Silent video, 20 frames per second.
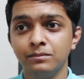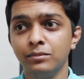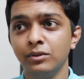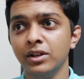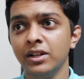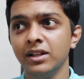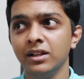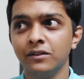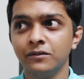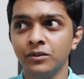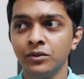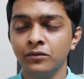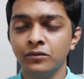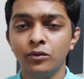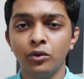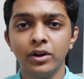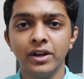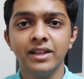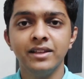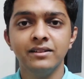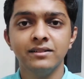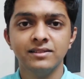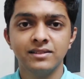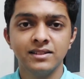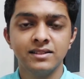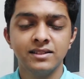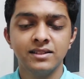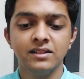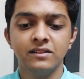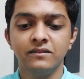pulling up to 40 years
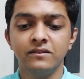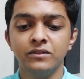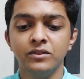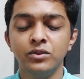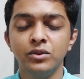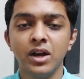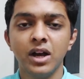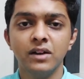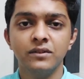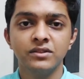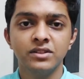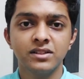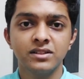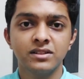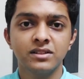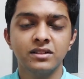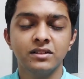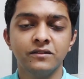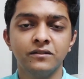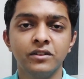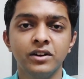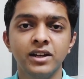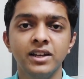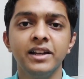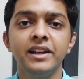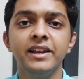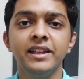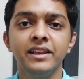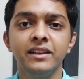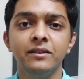itself. You have just a
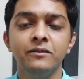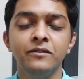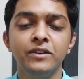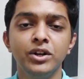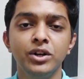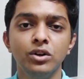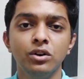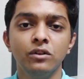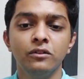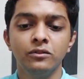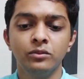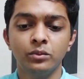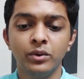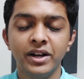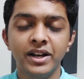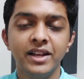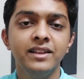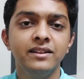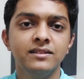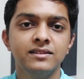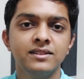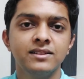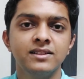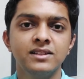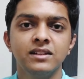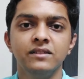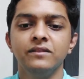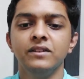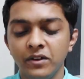fertility window of 20 years itself.